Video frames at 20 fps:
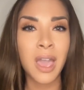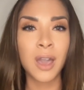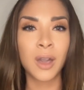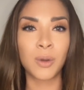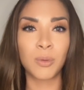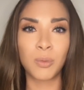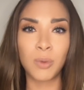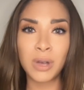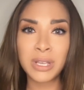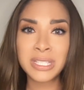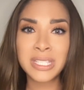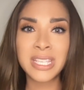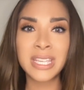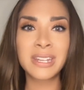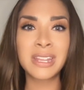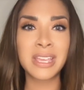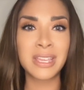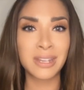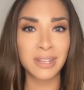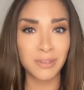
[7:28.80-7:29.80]
Was
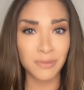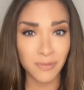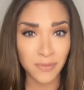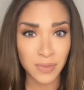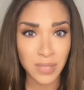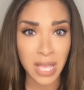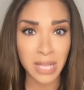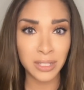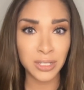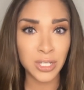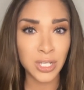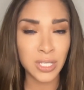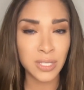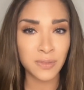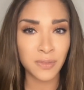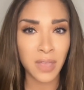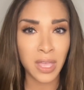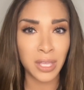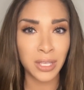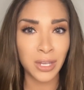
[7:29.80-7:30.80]
it an
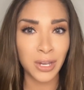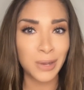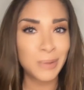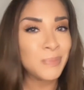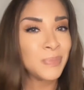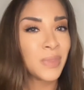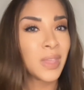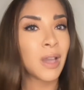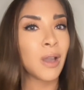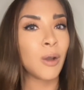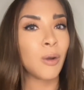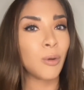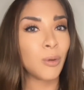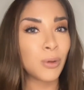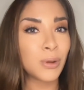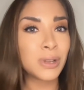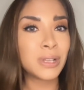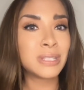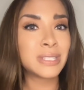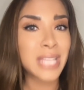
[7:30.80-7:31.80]
intelligence failure
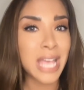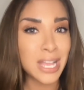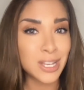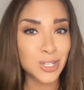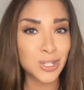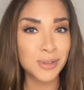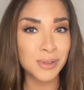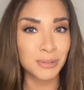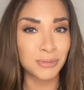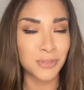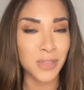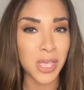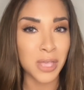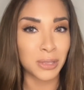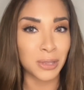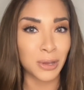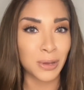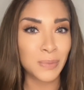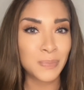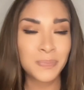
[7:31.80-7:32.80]
or an intentional
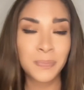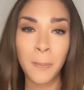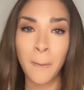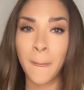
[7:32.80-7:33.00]
failure?